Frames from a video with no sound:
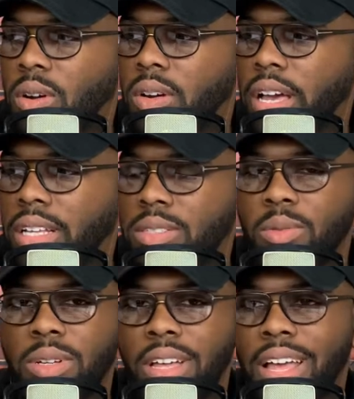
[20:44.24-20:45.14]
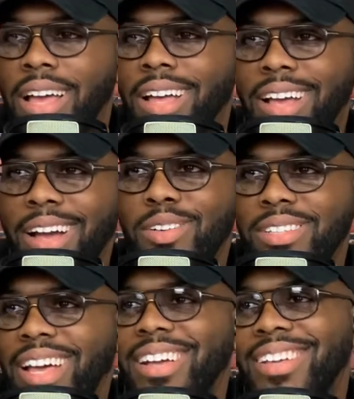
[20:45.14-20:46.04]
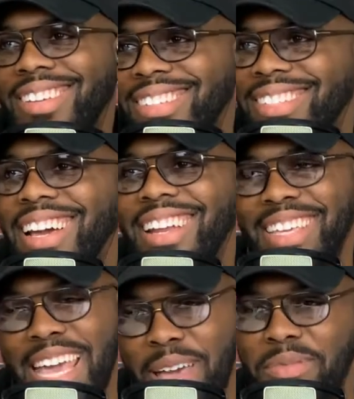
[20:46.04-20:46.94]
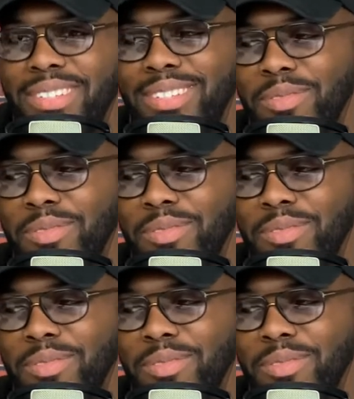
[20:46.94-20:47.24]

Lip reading: okay. I was like kind of capping a little